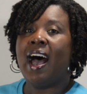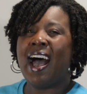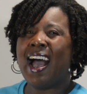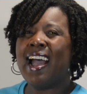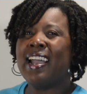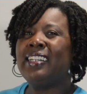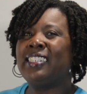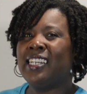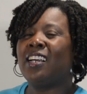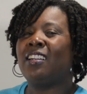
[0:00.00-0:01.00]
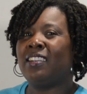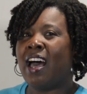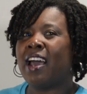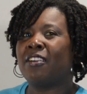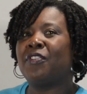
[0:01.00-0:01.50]
I did a
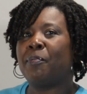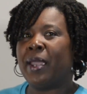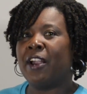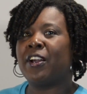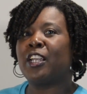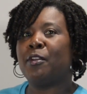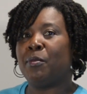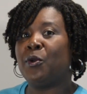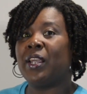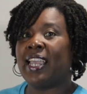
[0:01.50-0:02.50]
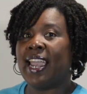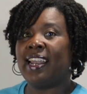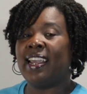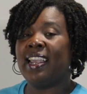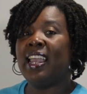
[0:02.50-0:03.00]
lot of the parent
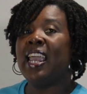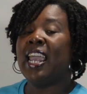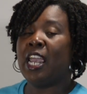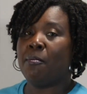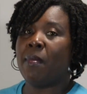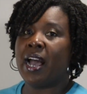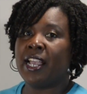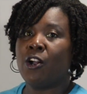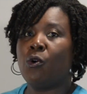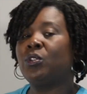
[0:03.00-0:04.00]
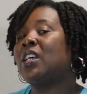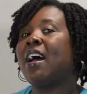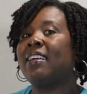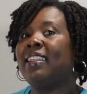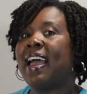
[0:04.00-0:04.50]
communicating in my
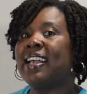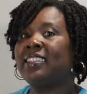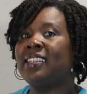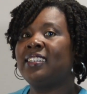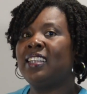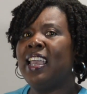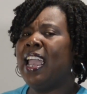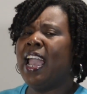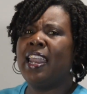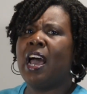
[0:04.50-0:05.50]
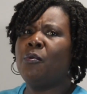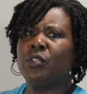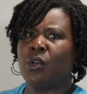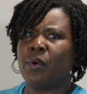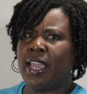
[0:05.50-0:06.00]
co-taught classes, and I
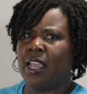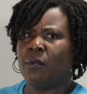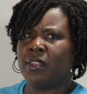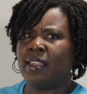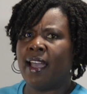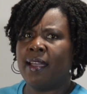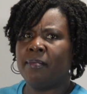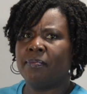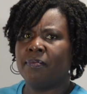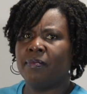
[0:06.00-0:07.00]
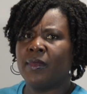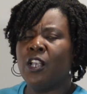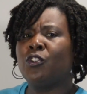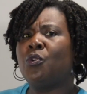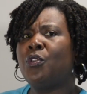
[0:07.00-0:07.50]
was okay with that.
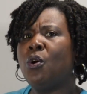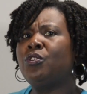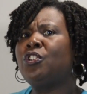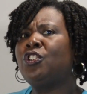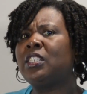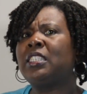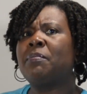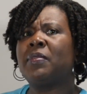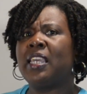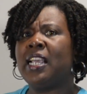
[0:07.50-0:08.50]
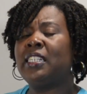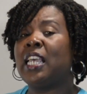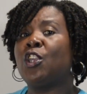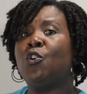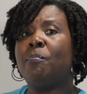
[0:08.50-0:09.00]
So those are just some things
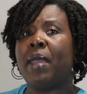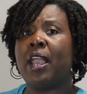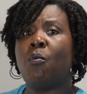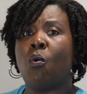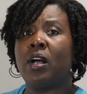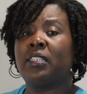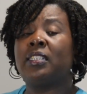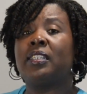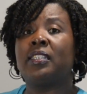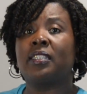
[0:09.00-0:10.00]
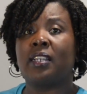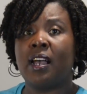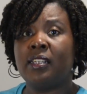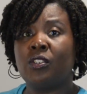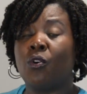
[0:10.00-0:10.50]
that you may want to
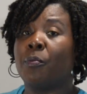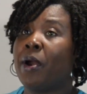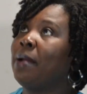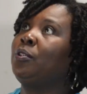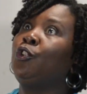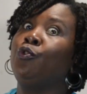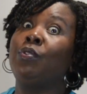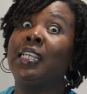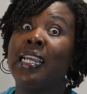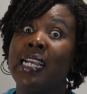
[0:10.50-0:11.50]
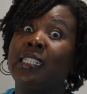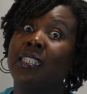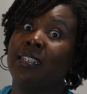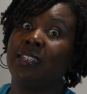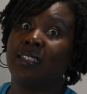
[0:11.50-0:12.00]
discuss, or perhaps you need
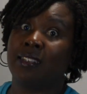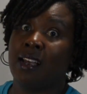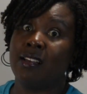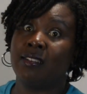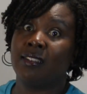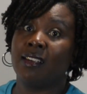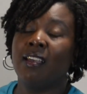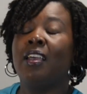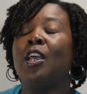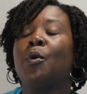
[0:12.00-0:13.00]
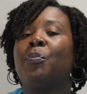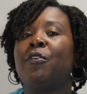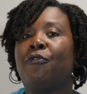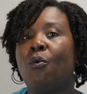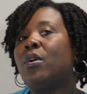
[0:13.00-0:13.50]
to discuss
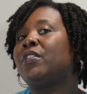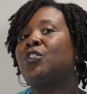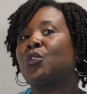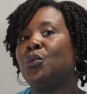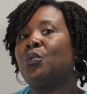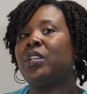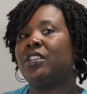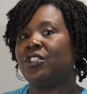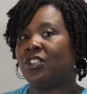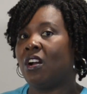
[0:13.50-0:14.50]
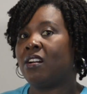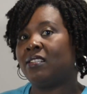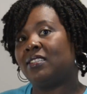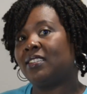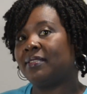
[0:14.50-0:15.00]
before the school year
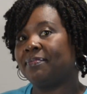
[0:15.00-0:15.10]
starts.